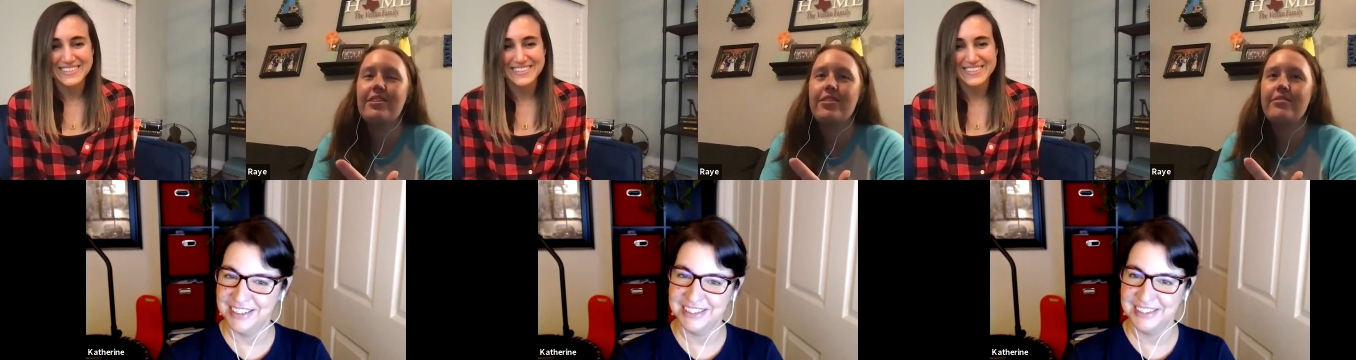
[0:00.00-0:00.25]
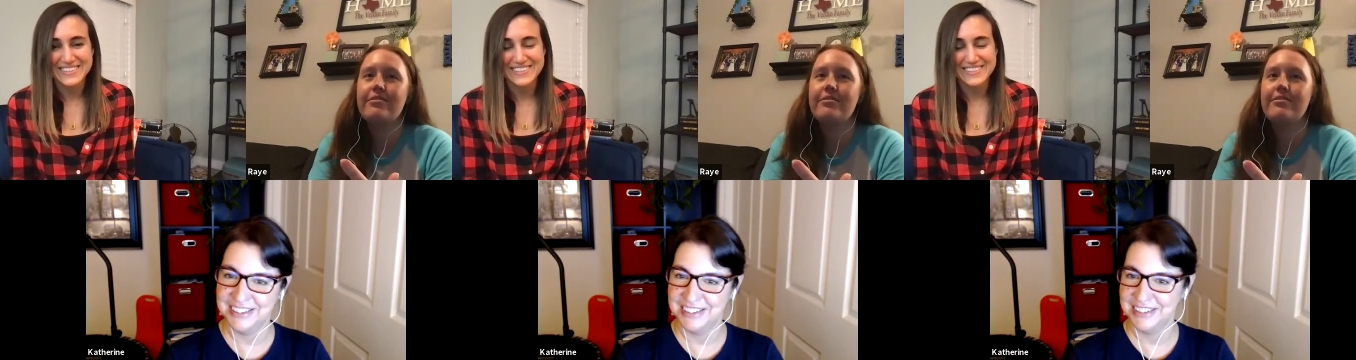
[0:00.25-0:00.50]

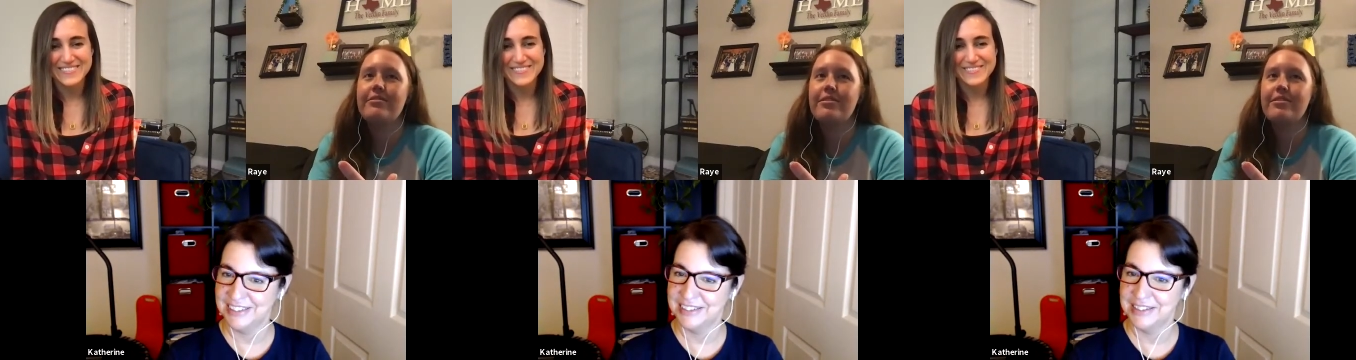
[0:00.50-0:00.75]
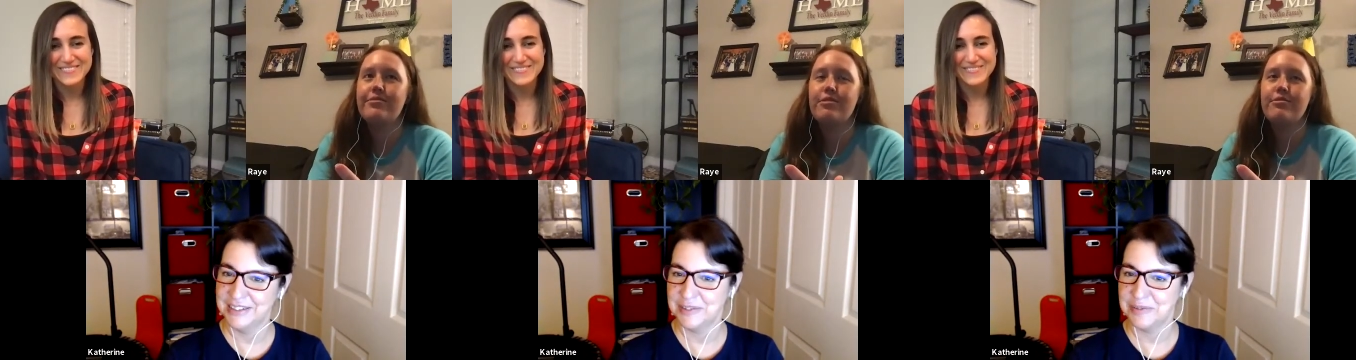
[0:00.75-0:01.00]
Speaker 1: your
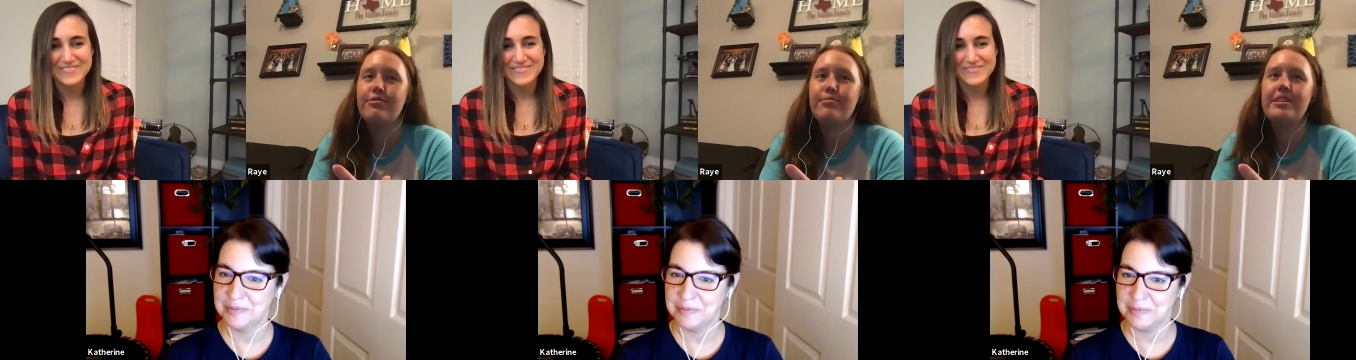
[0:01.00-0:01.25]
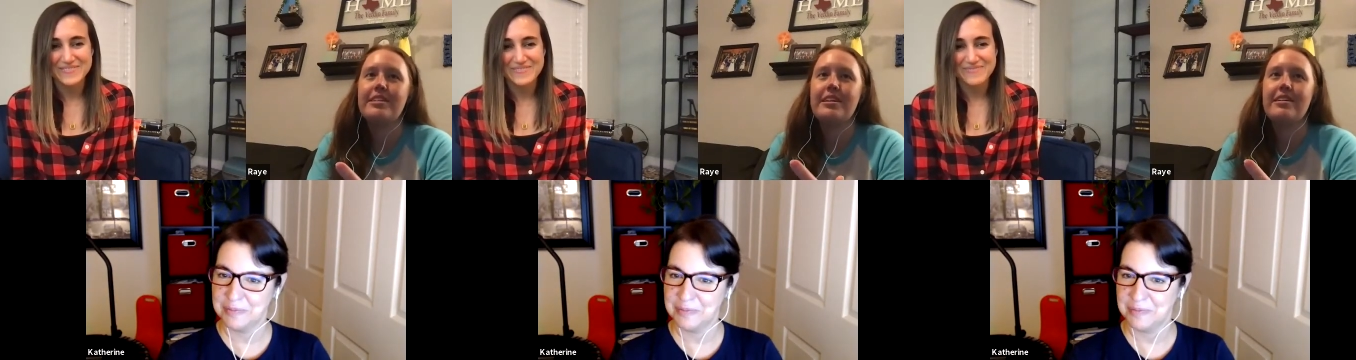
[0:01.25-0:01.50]
review of it,
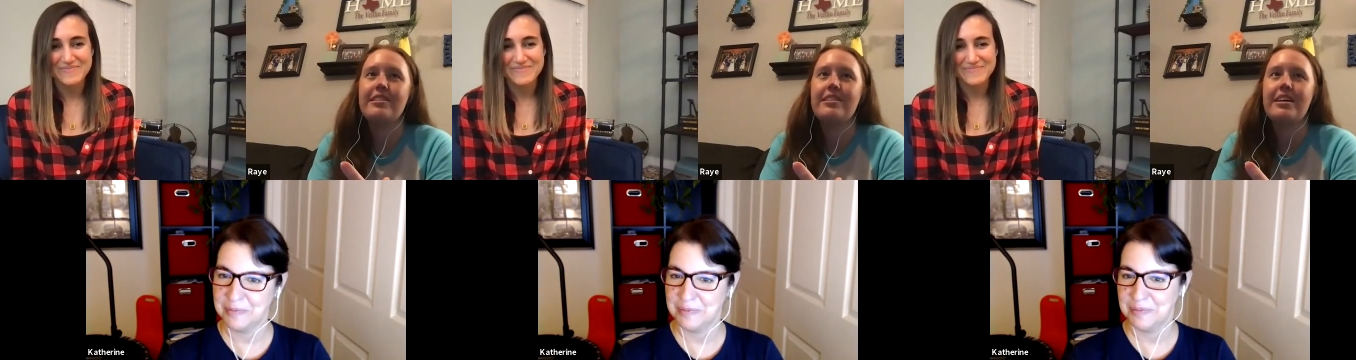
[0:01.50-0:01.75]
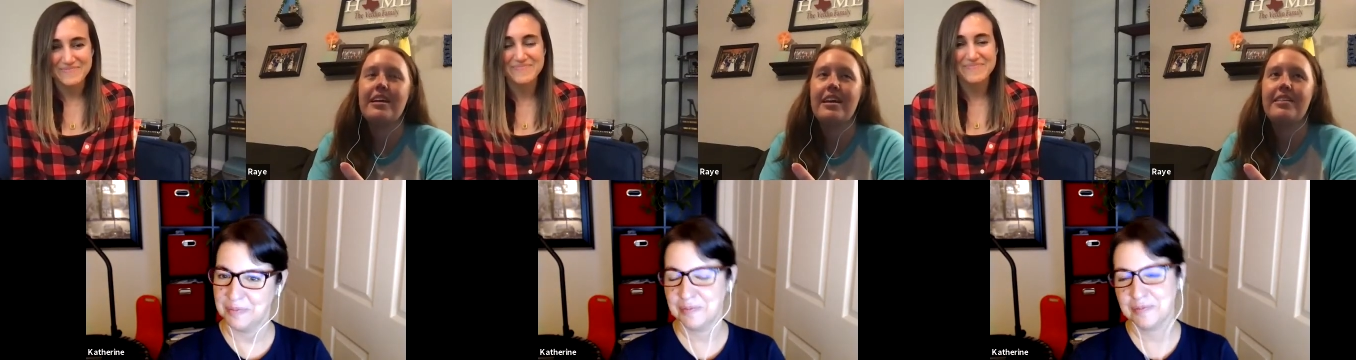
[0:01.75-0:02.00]

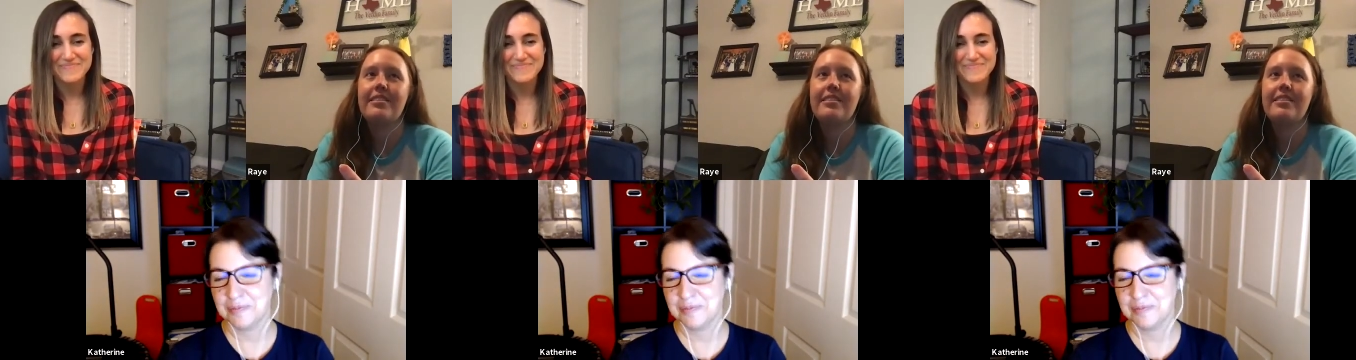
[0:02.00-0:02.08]
Michelle, and I